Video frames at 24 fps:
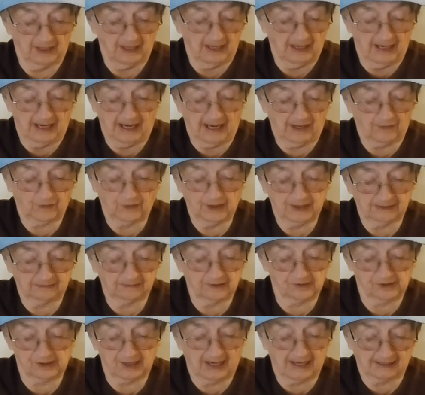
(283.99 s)
I think the
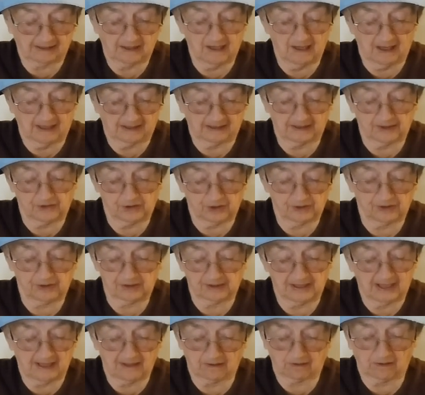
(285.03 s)
psychologists
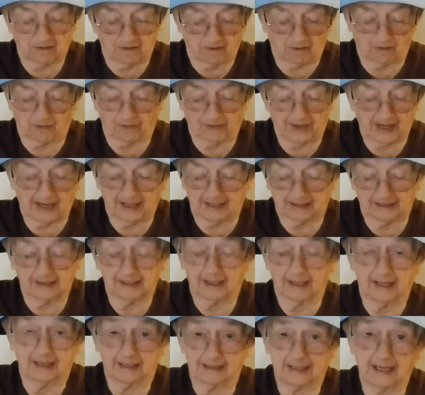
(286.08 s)
now call that
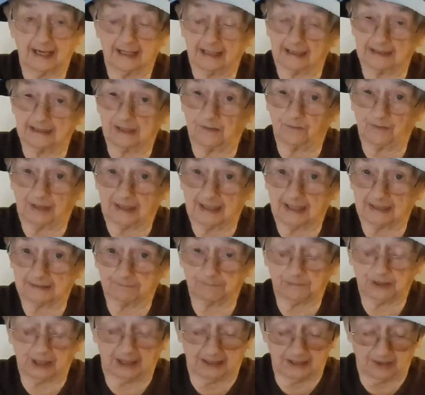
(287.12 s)
negative
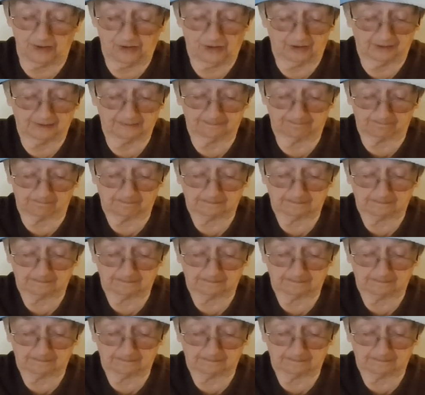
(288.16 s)
adaptation.